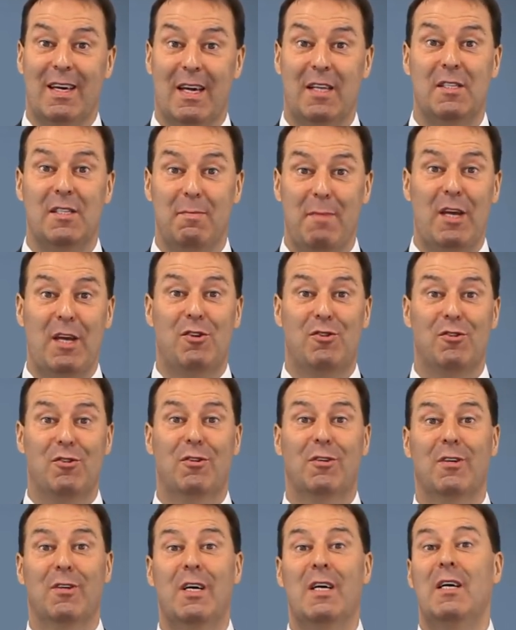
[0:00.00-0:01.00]
and to make
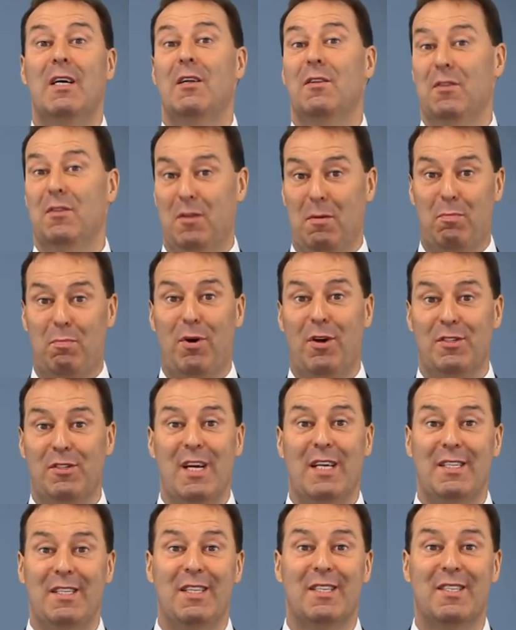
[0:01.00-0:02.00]
sure that the
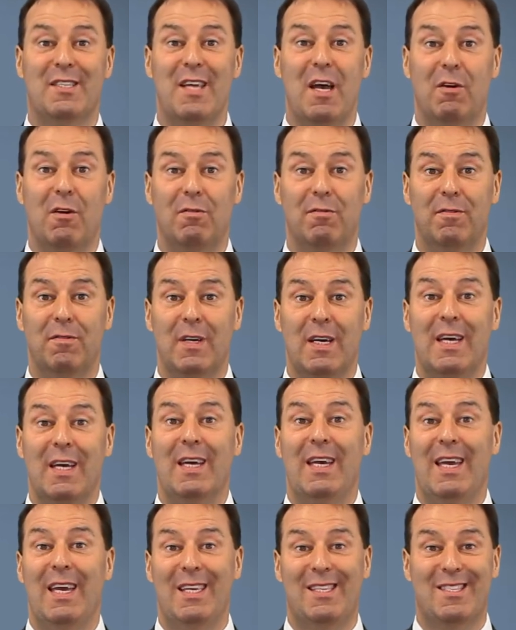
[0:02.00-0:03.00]
project itself
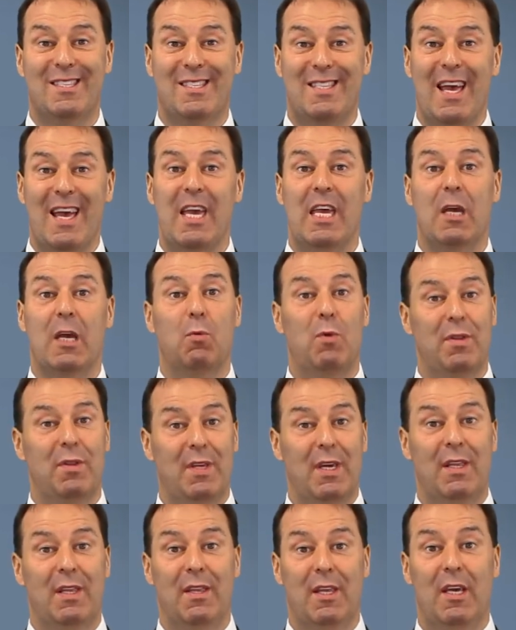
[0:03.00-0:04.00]
is staying
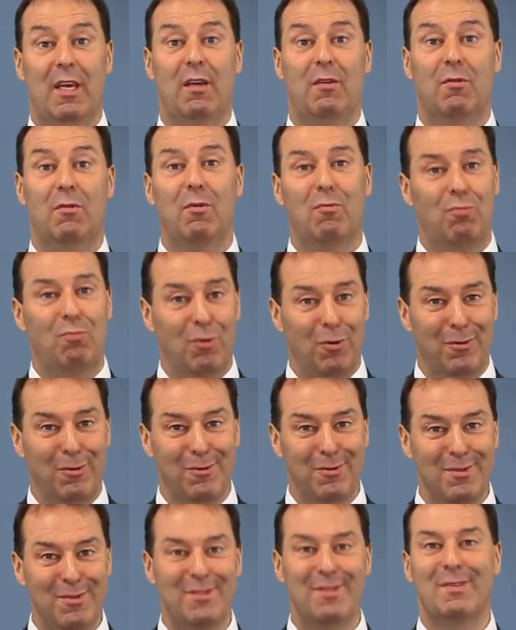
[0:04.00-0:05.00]
within the
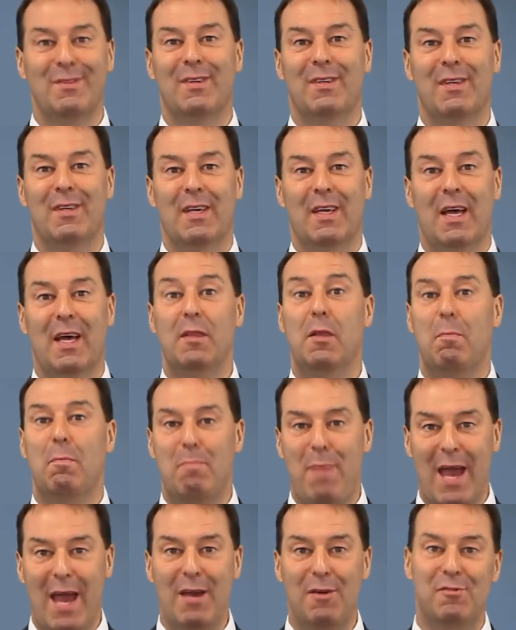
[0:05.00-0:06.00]
rules and the
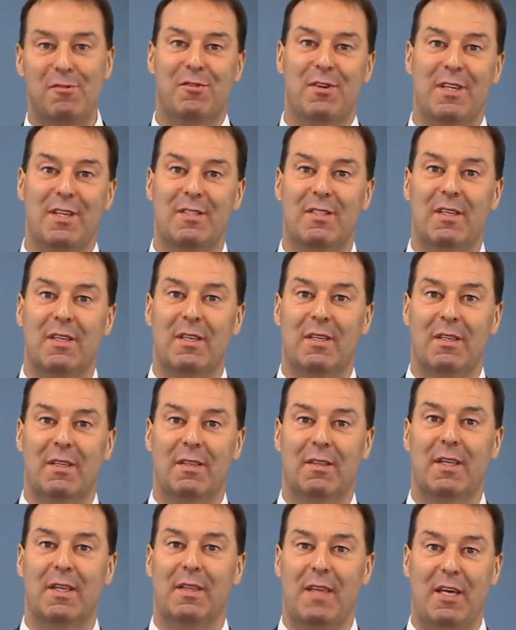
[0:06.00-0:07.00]
boundaries
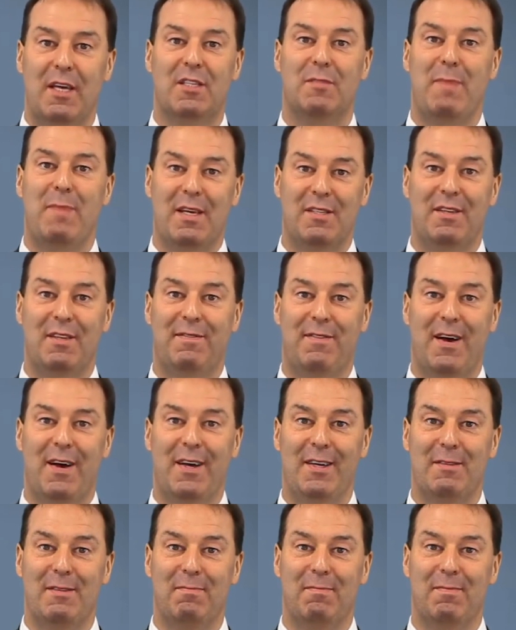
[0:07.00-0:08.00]
that they
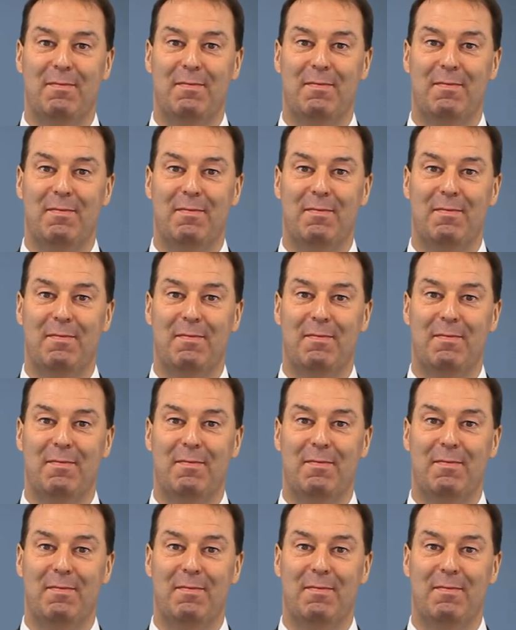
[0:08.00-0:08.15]
specified.